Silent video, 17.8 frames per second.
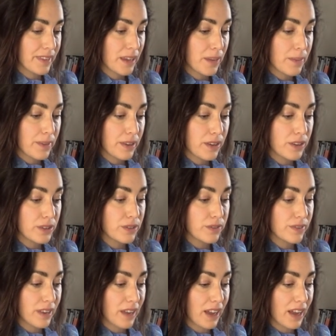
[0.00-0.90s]
because
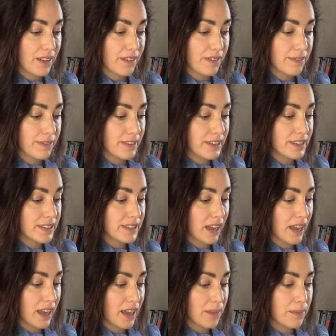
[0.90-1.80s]
of life and
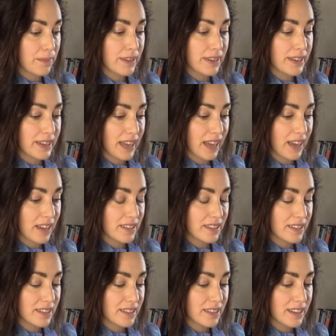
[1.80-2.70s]
time and
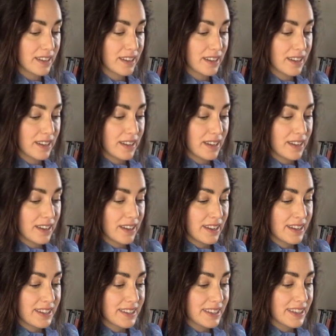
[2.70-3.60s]
lust.
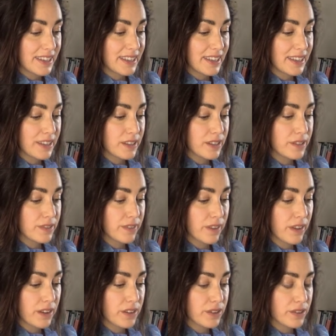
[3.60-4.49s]
And a year's
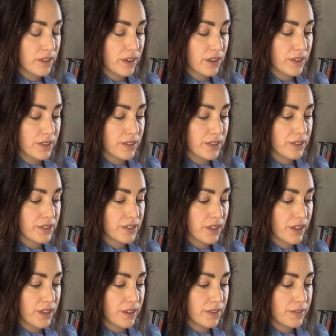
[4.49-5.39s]
first crocus
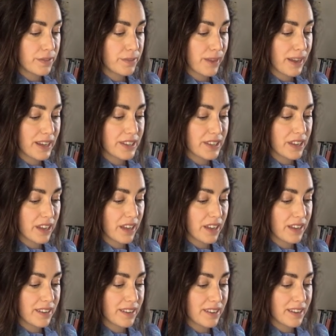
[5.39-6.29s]
served my
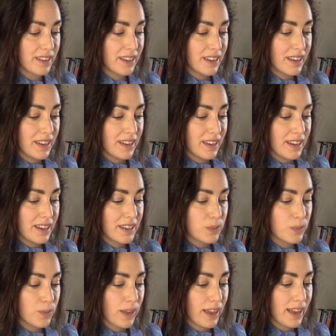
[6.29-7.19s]
turn as
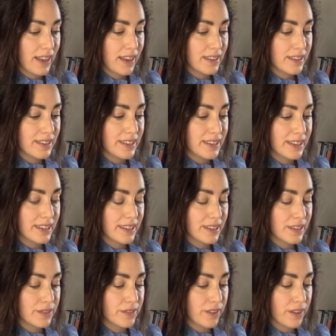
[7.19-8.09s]
well as the
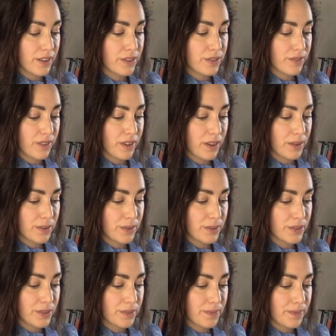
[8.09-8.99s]
year's first rose.